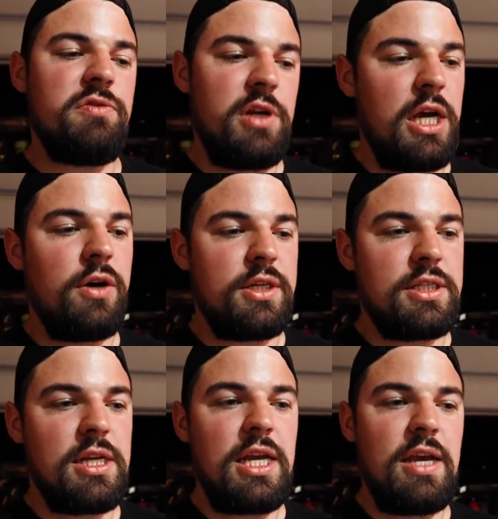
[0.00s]
video is
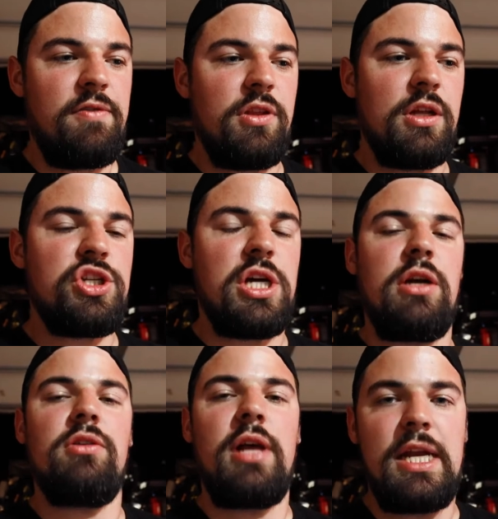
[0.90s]
to give you the
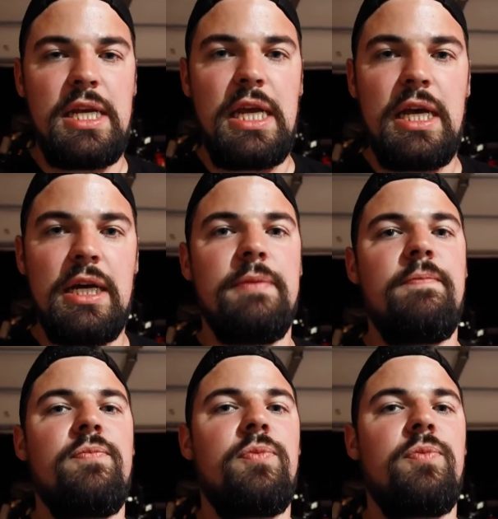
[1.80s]
general idea